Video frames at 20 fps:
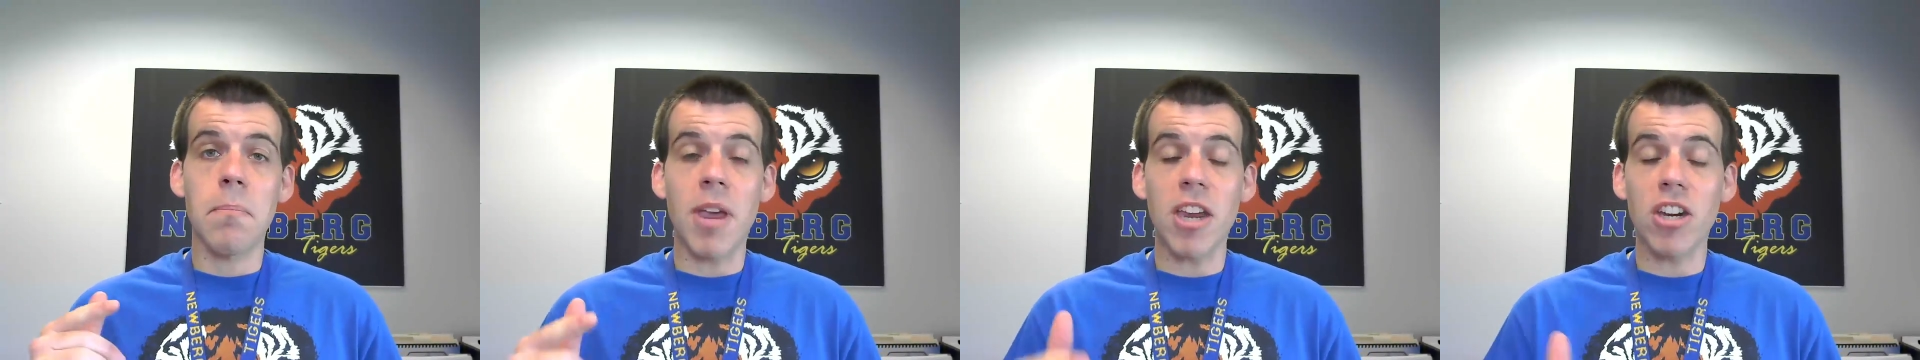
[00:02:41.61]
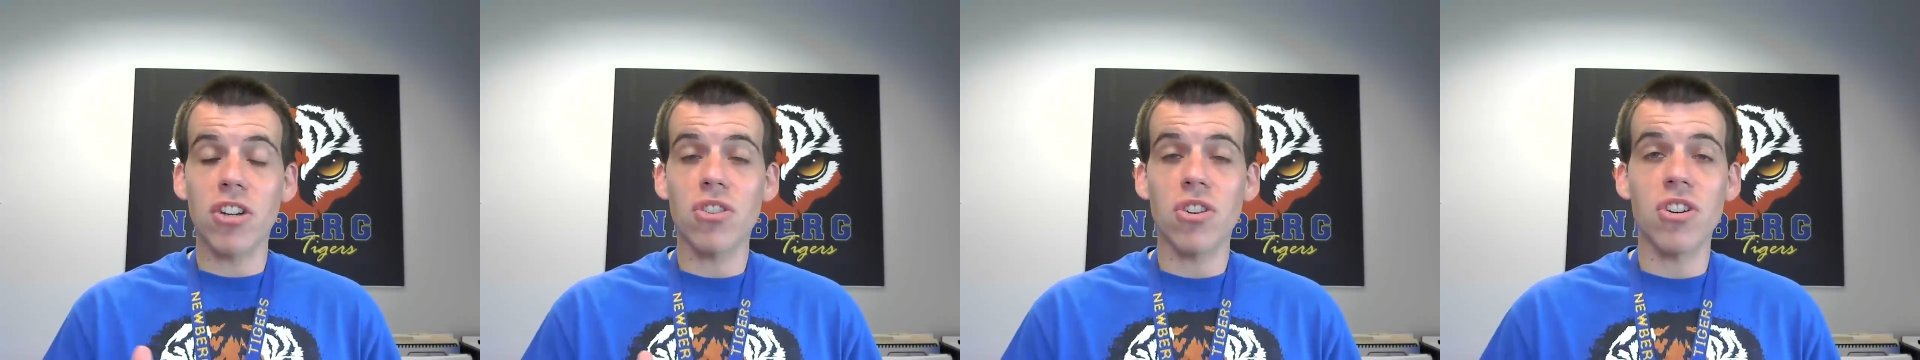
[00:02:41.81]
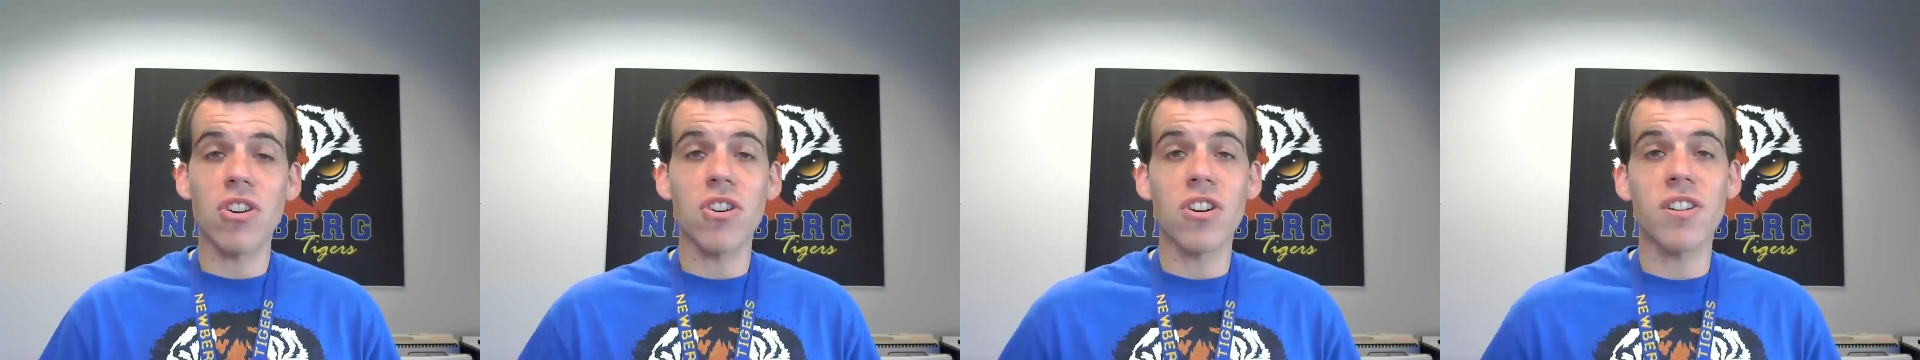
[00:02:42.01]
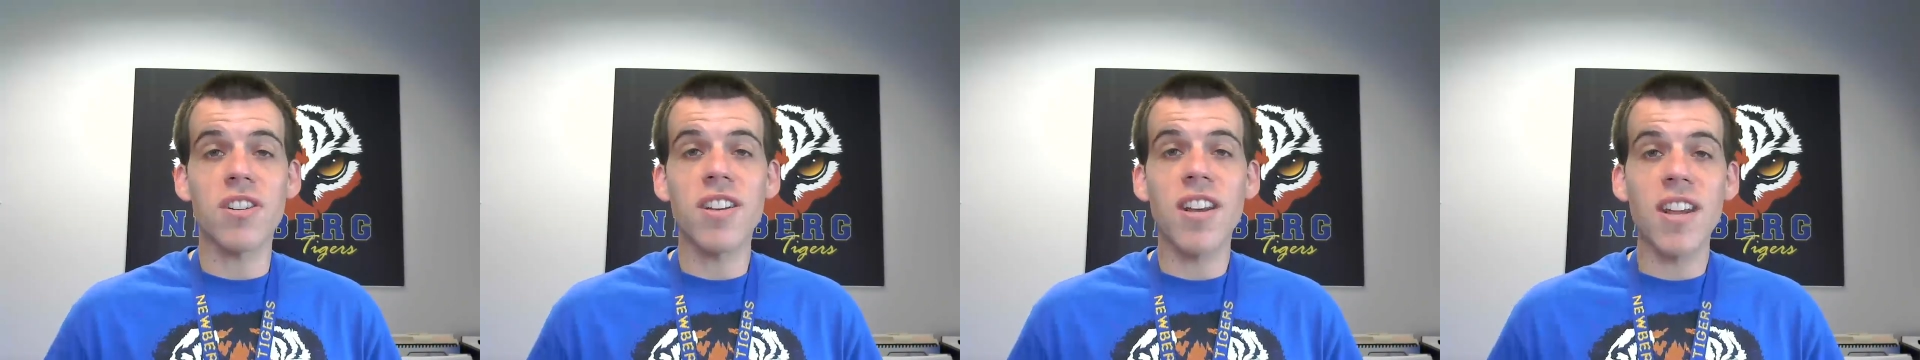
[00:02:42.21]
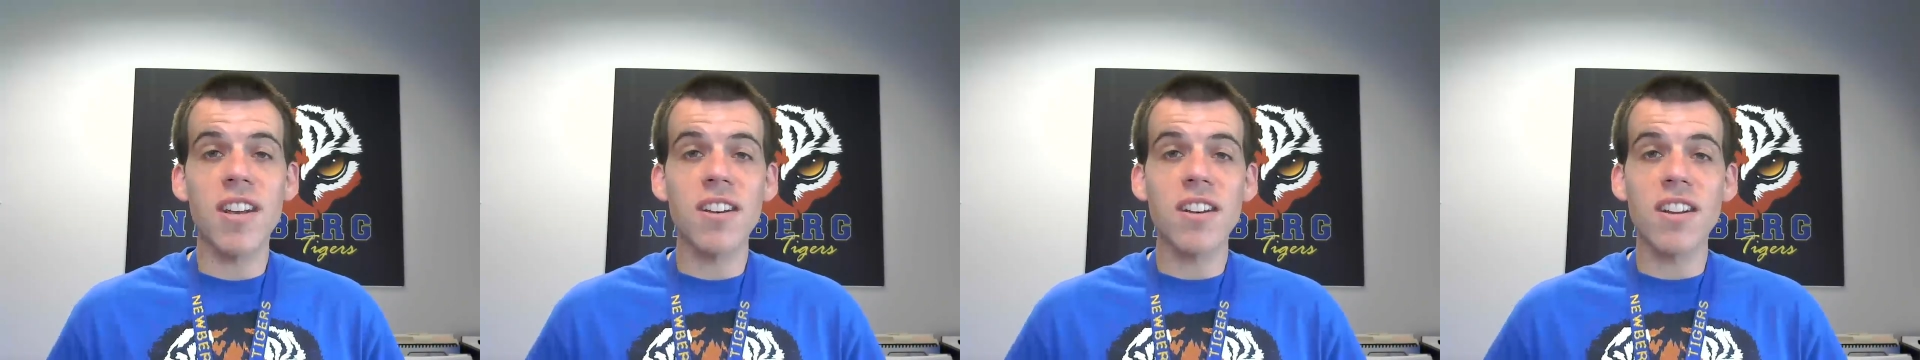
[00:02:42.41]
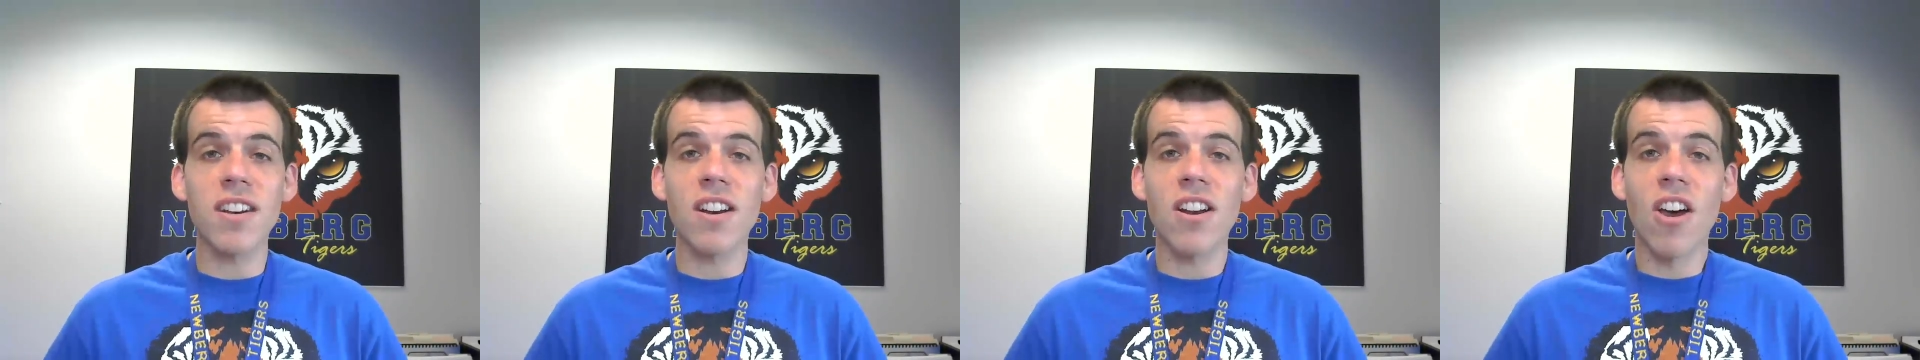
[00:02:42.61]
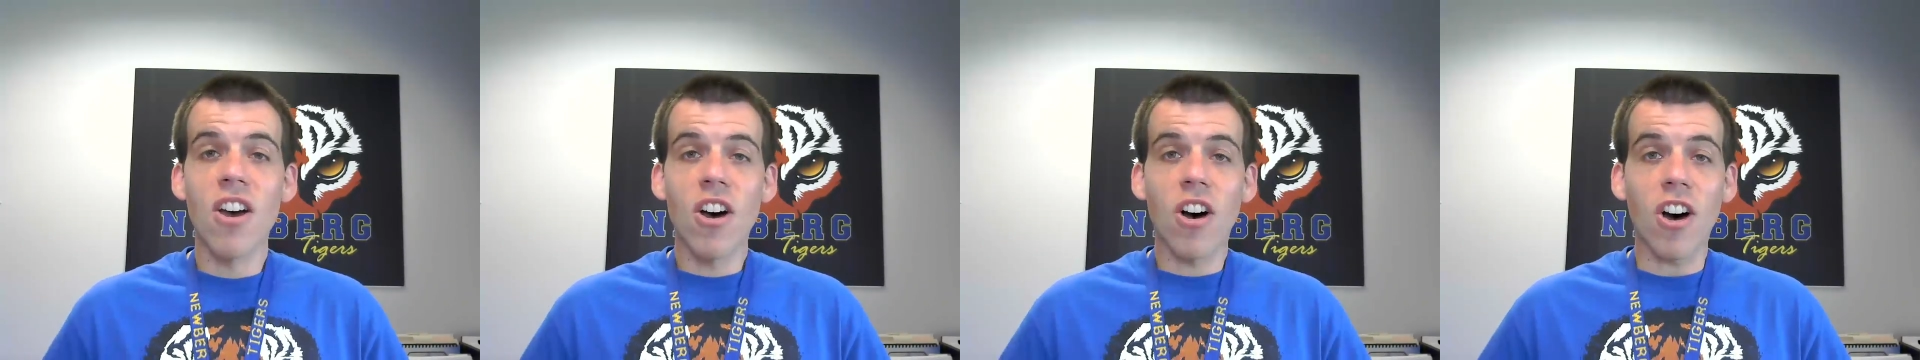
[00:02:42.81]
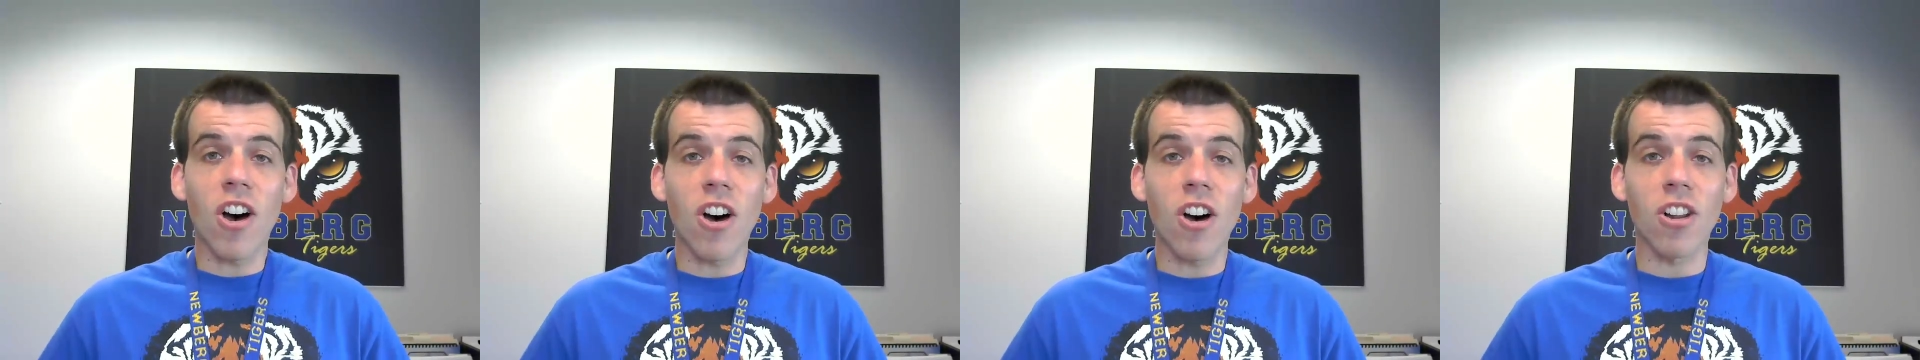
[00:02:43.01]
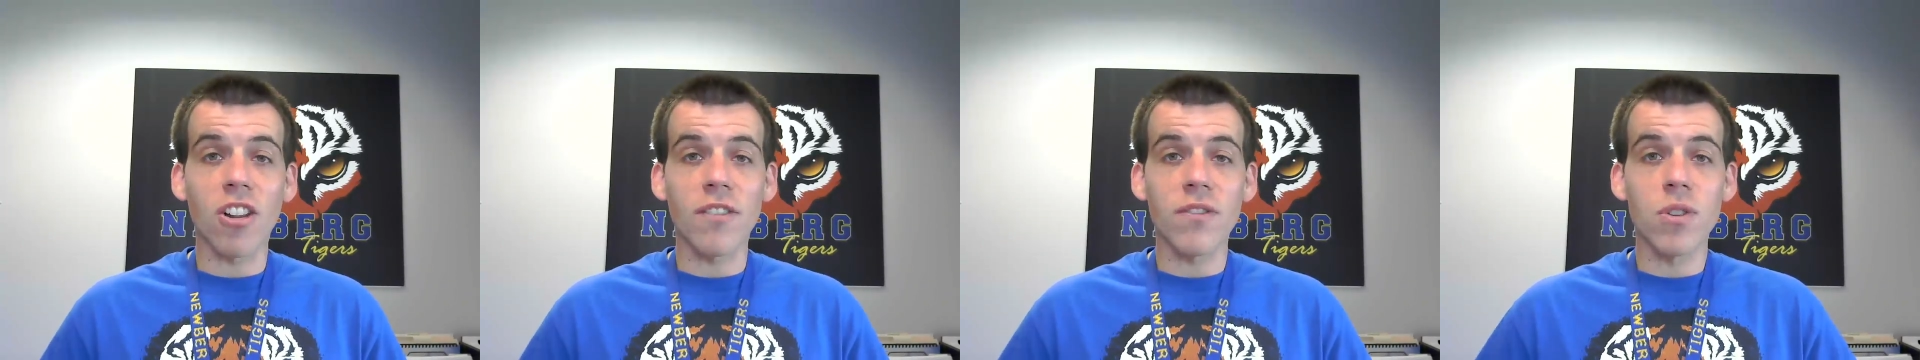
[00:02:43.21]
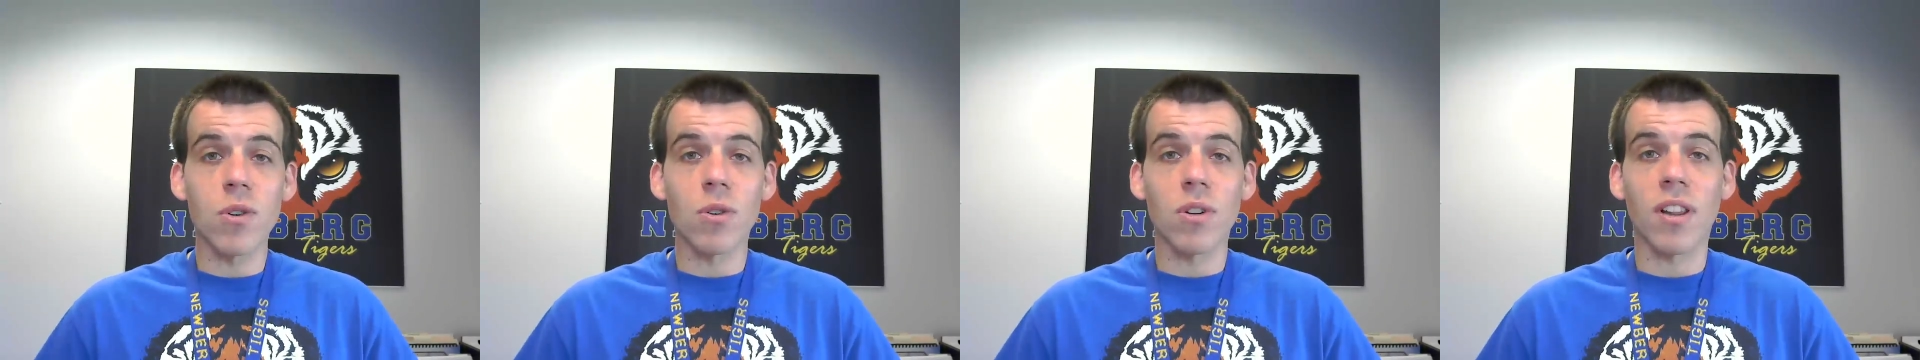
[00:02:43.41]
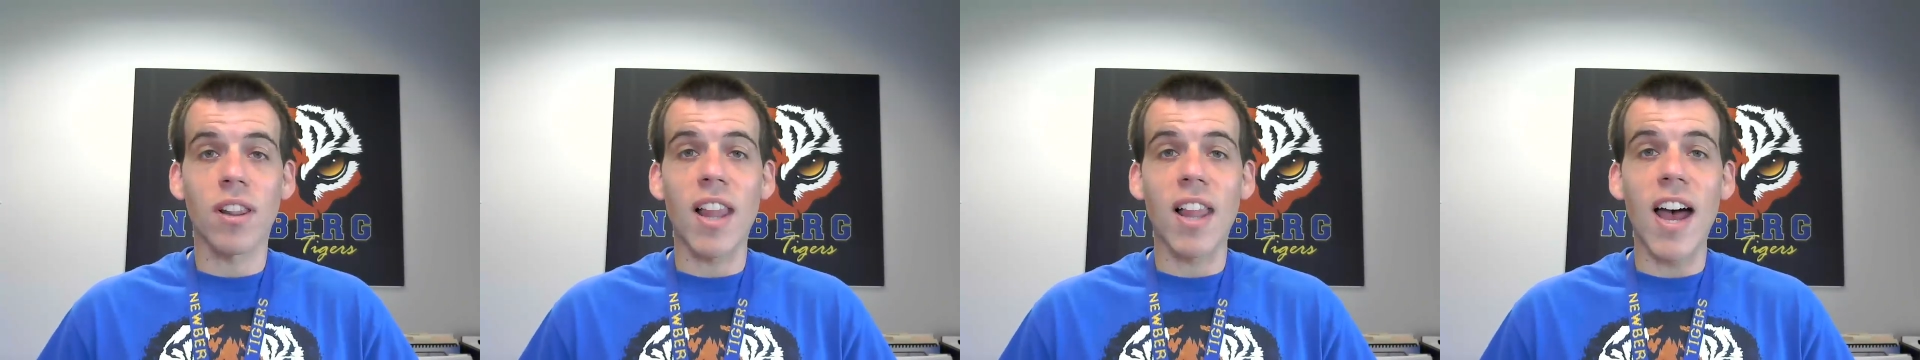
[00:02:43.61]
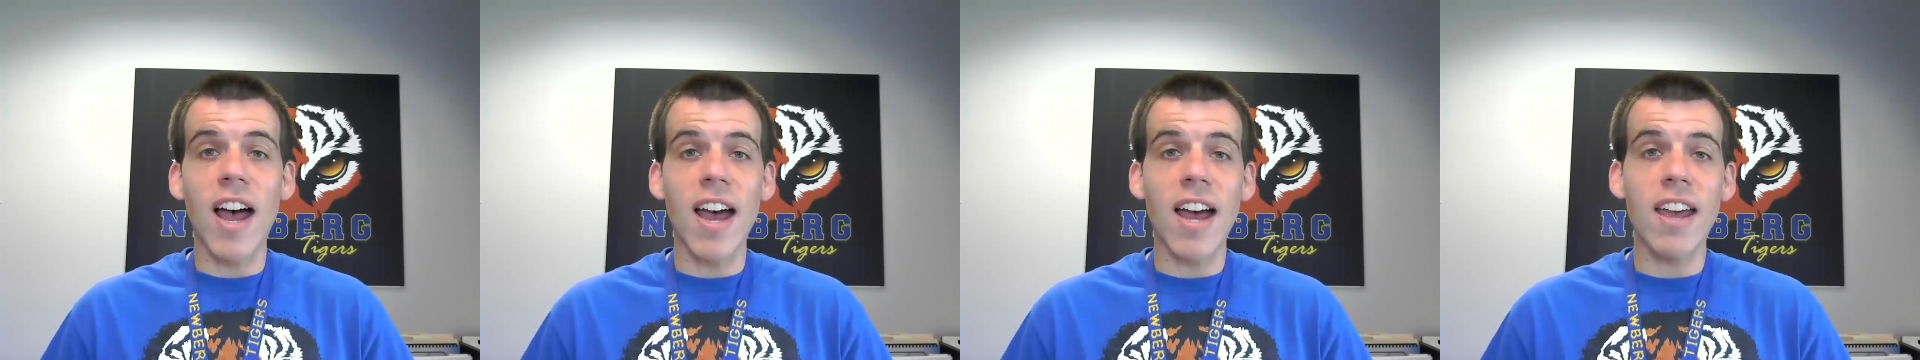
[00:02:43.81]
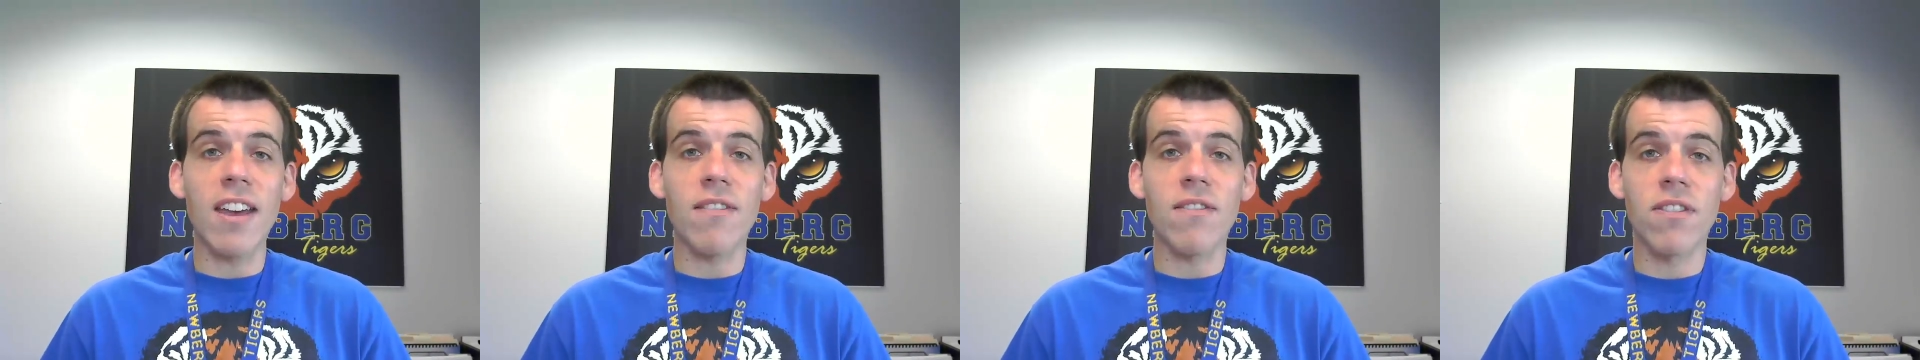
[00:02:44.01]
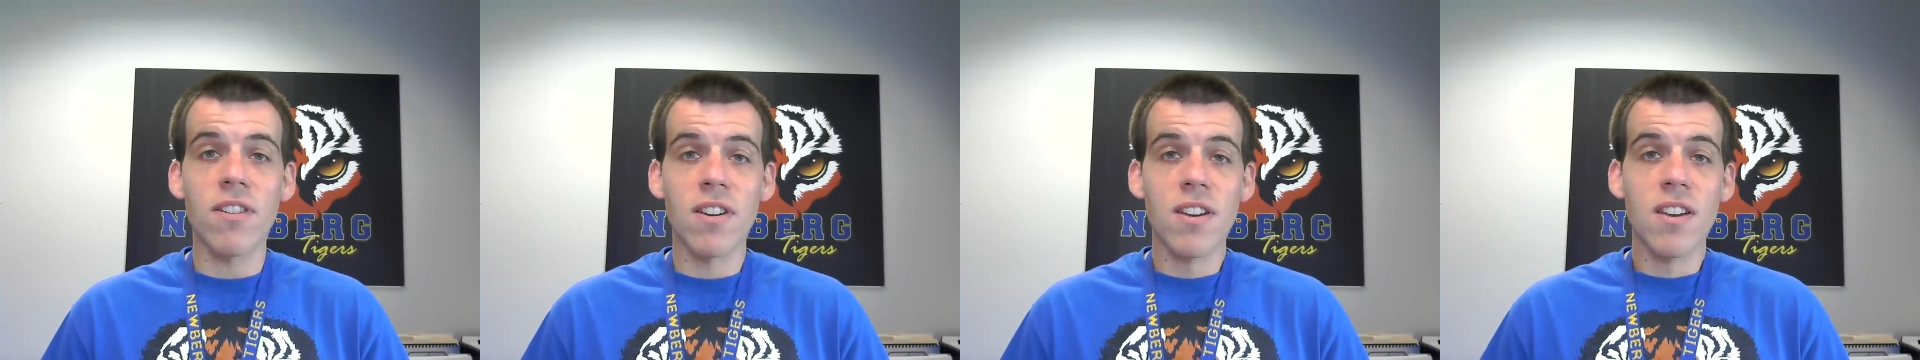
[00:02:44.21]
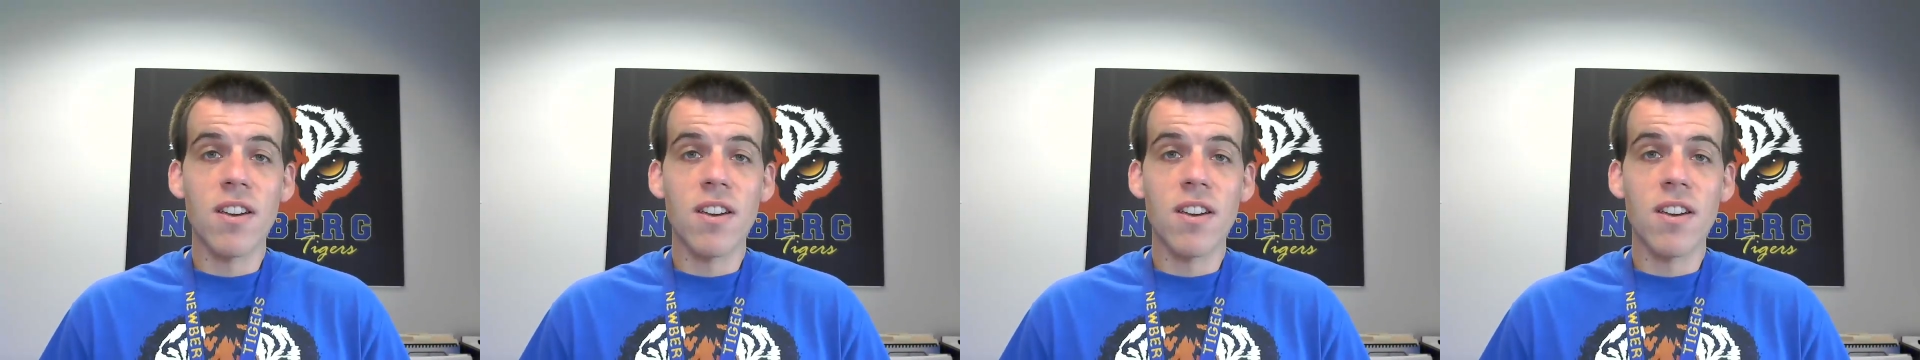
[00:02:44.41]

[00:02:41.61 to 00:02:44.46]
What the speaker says: make sure you're attending all of your live